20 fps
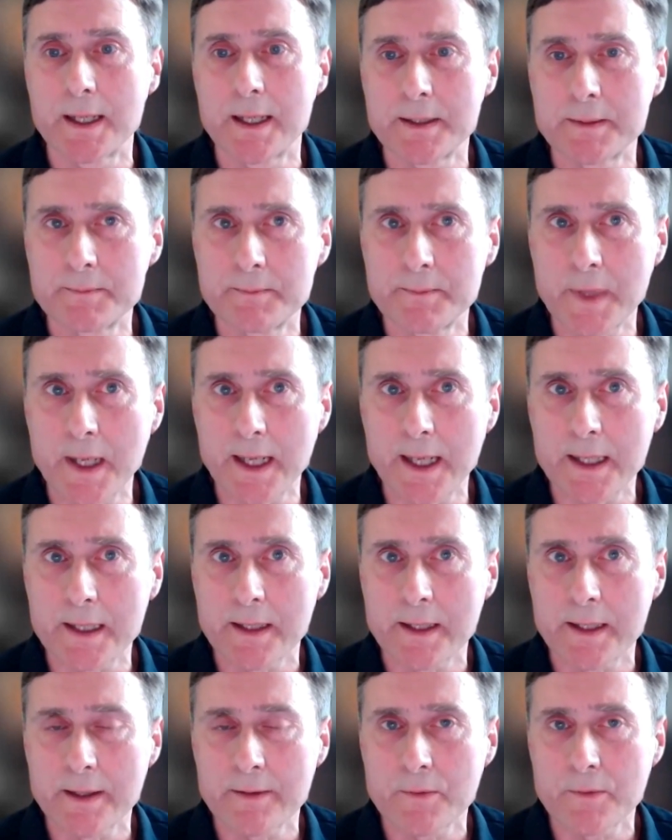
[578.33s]

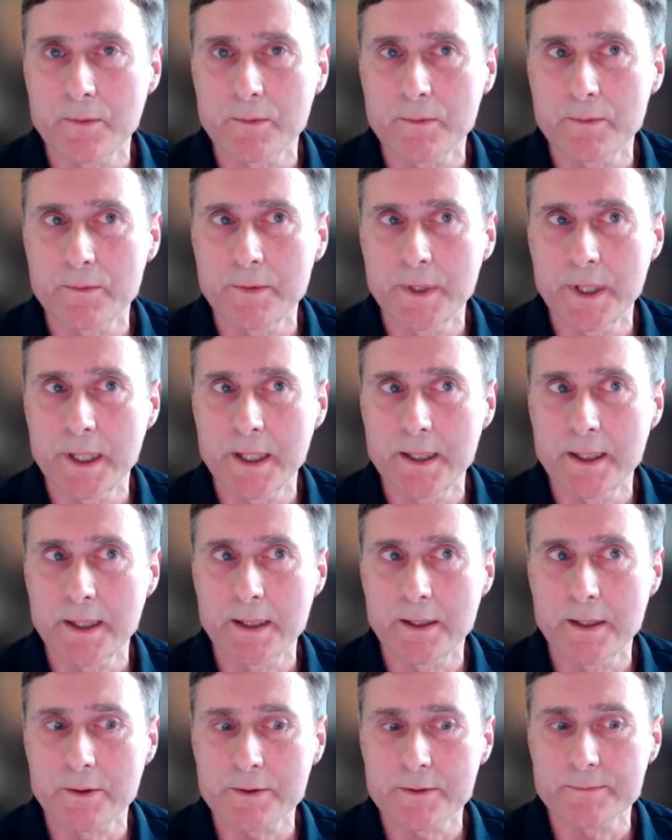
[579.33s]
and therefore need
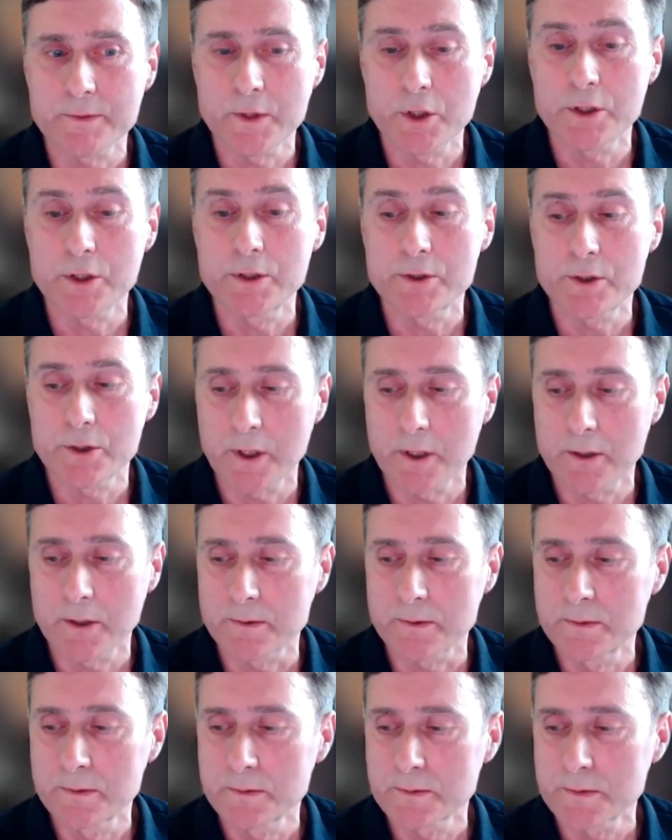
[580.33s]
a lot of
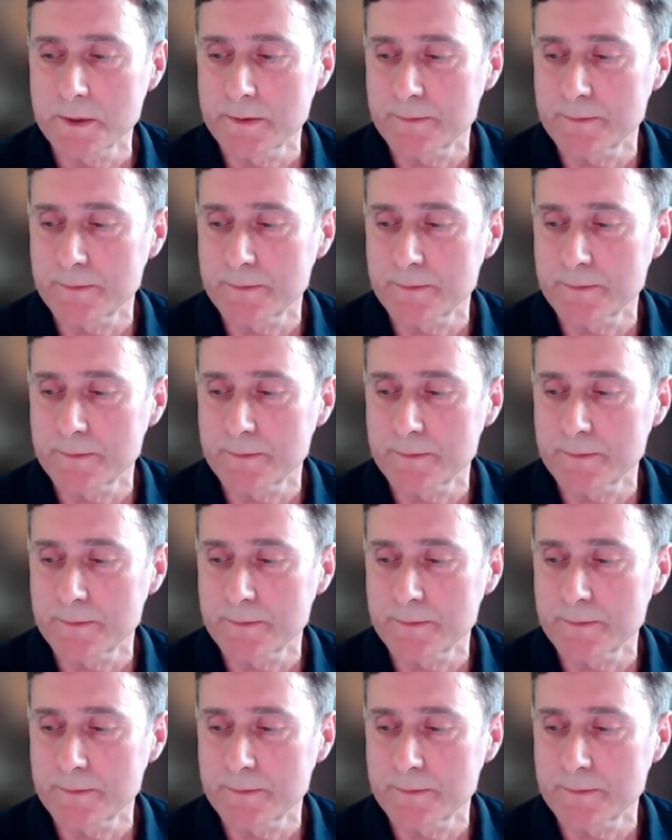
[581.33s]
control